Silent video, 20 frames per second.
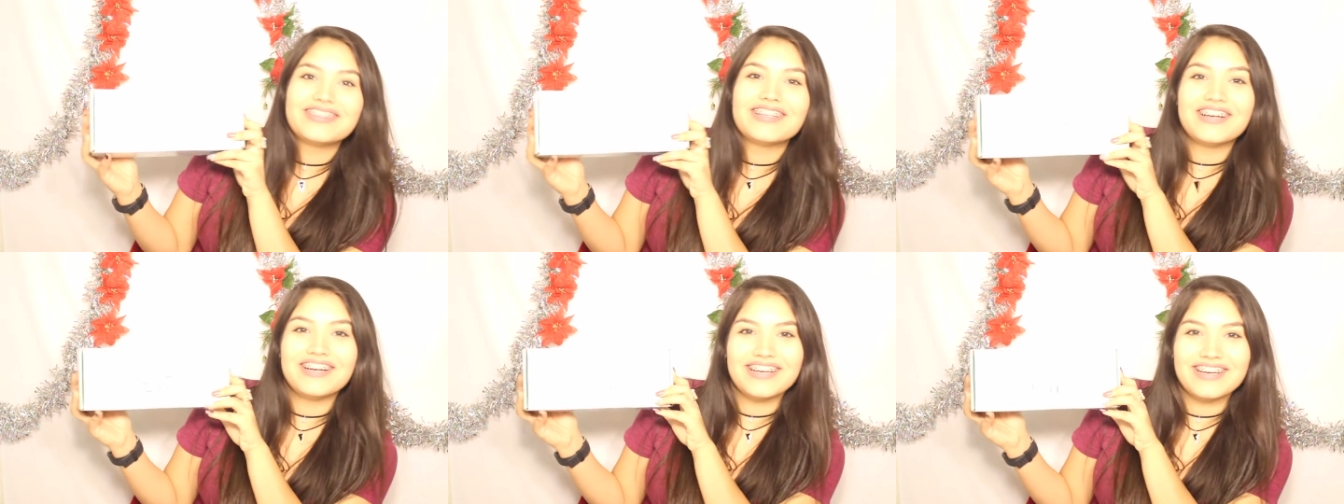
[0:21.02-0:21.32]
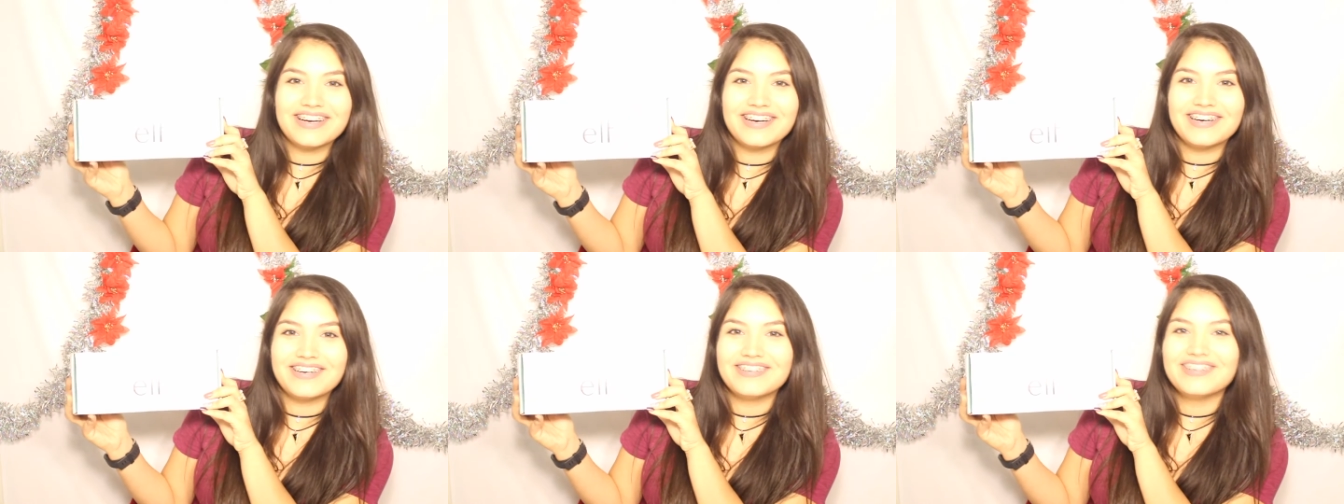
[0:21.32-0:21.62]
there
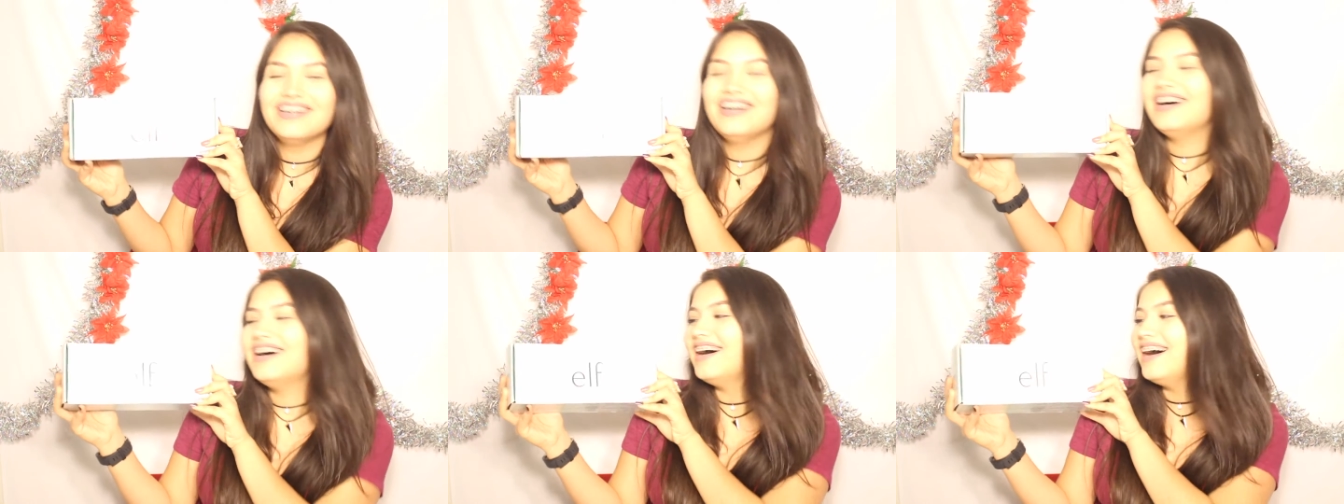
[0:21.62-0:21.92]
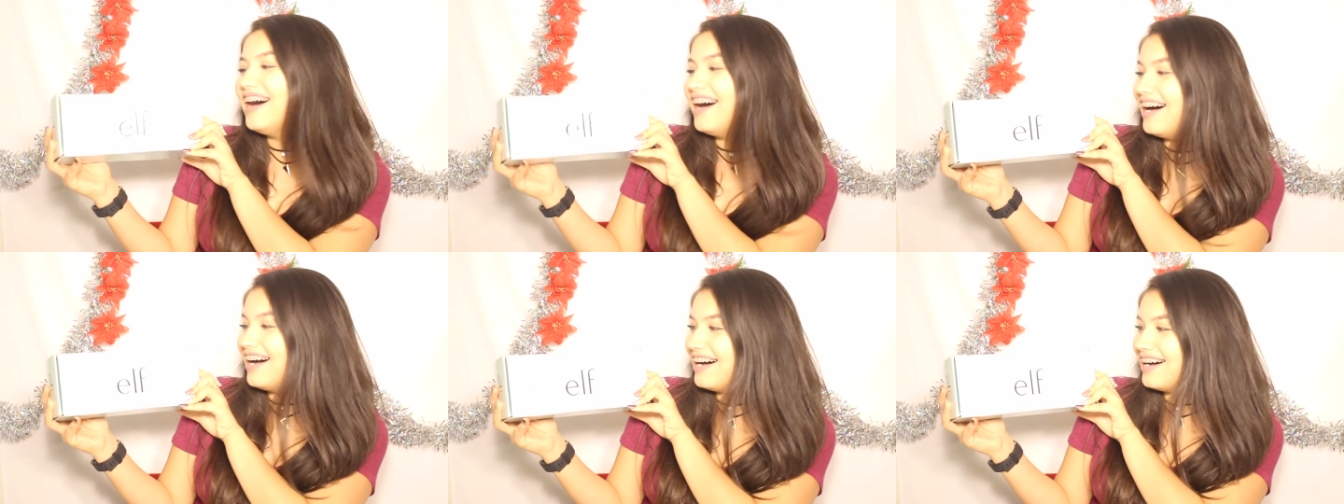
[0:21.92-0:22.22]
you go.
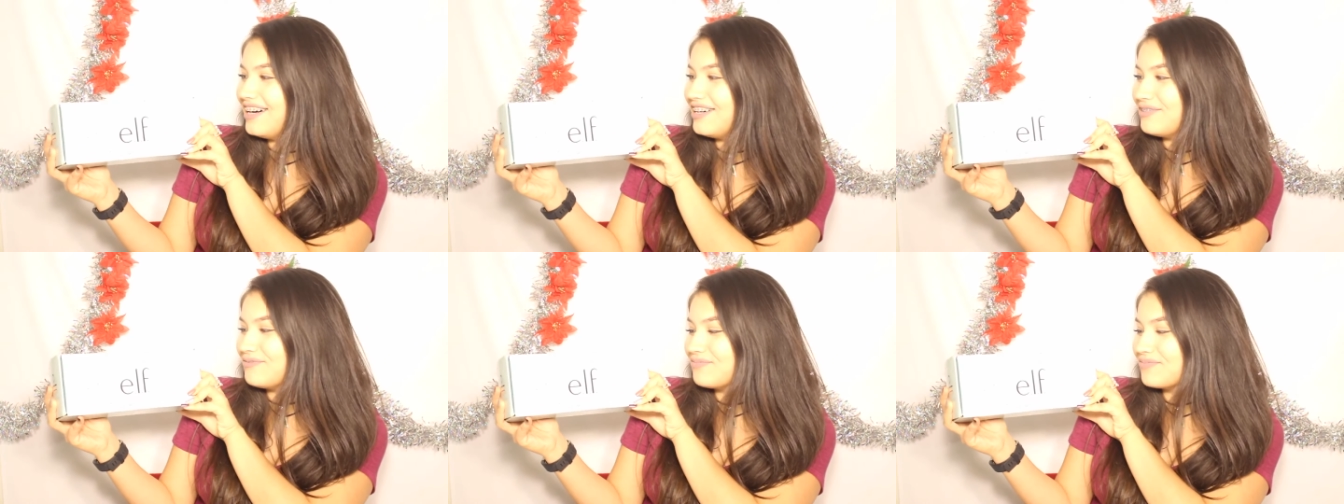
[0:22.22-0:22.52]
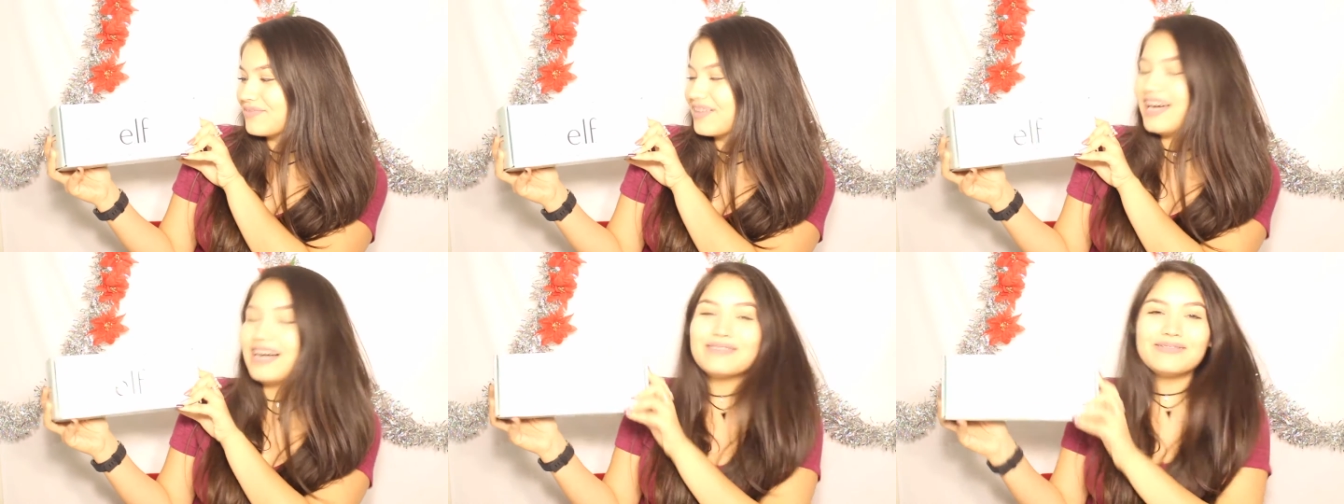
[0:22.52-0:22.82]

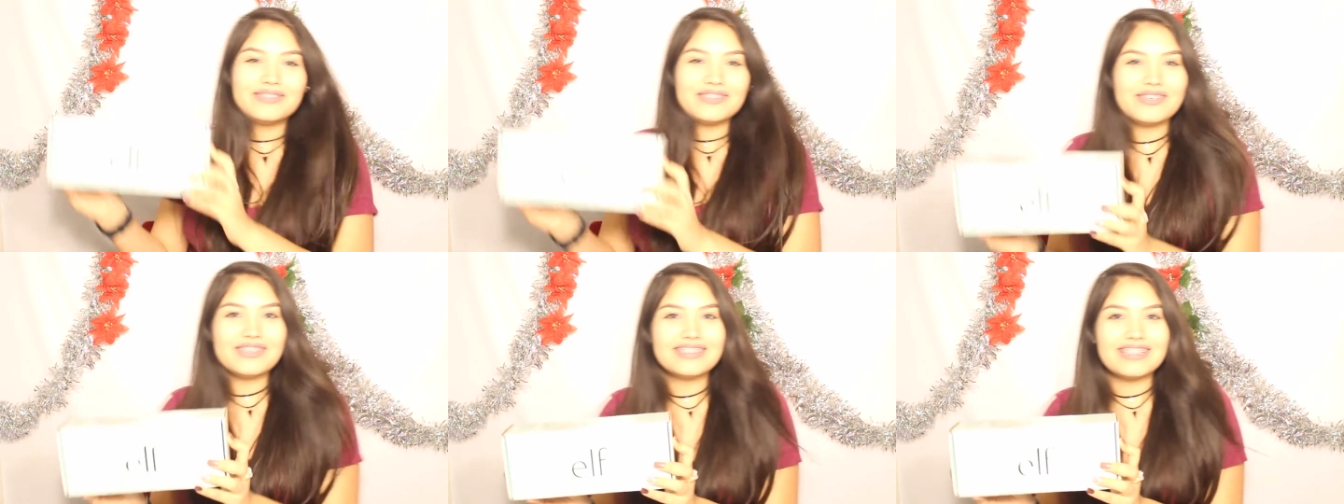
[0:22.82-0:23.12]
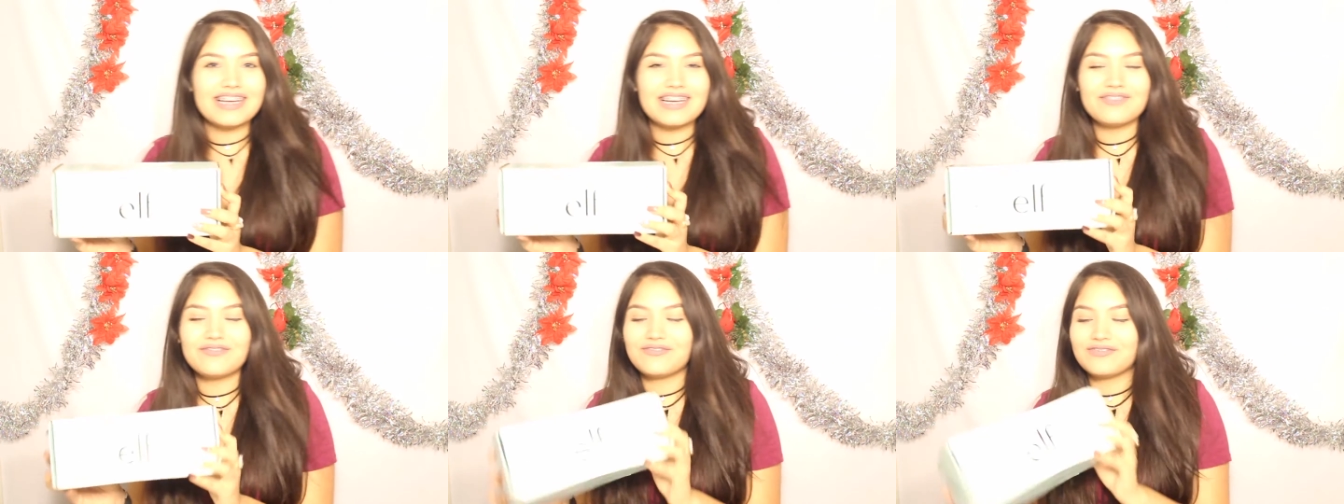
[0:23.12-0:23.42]
Um, I'm so
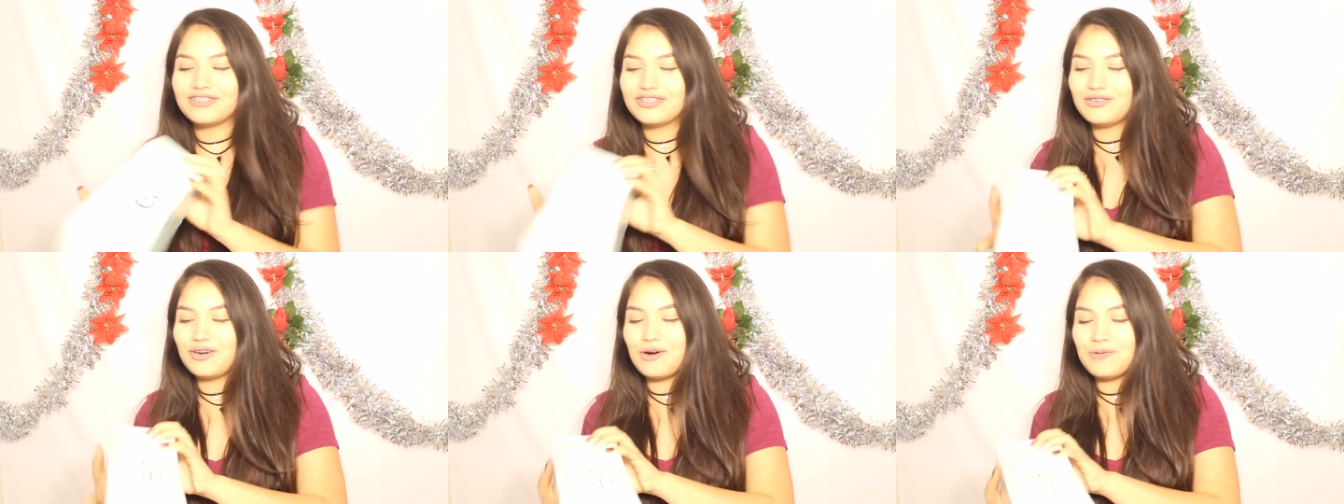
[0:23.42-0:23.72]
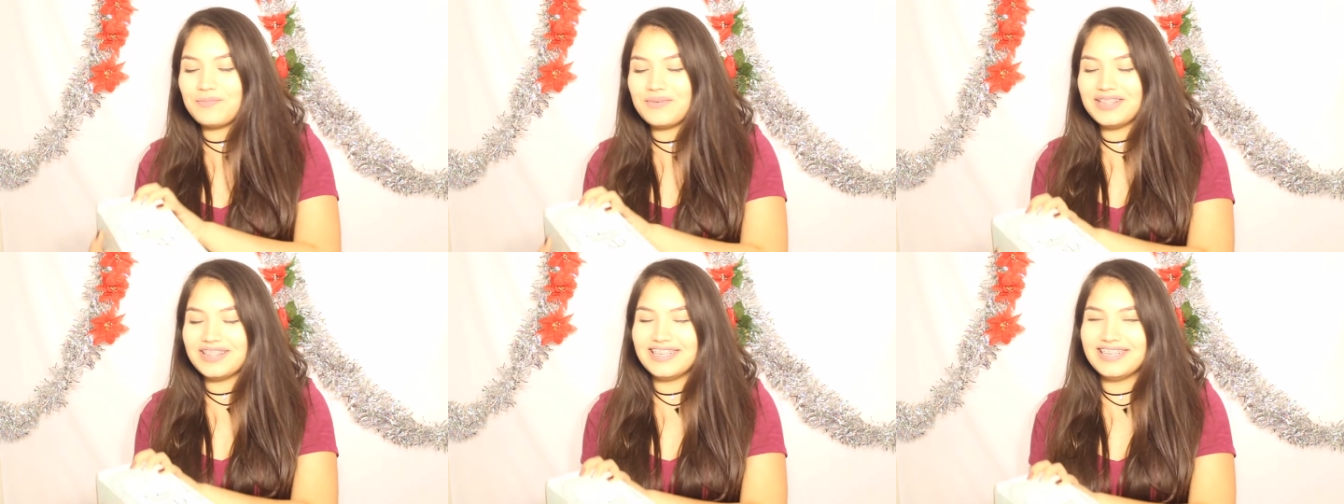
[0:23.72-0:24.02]
excited to
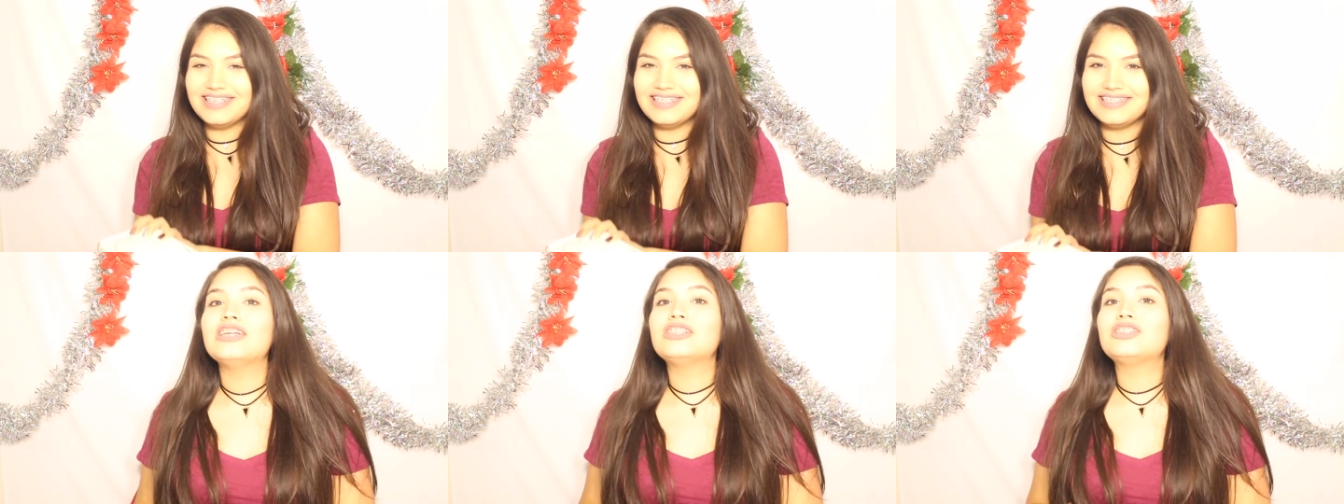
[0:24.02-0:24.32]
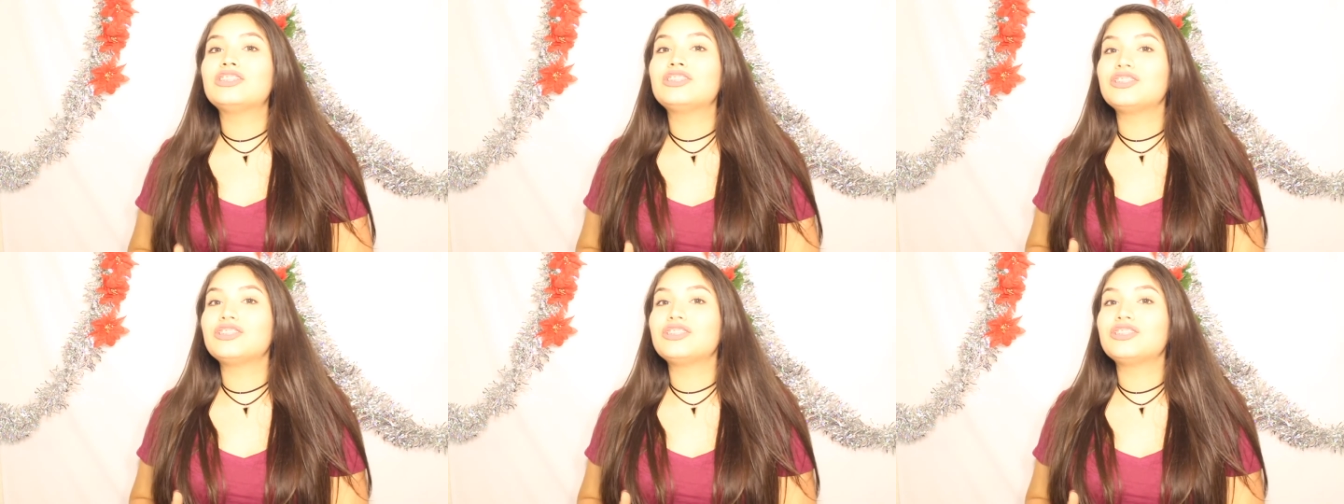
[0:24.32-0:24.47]
open this.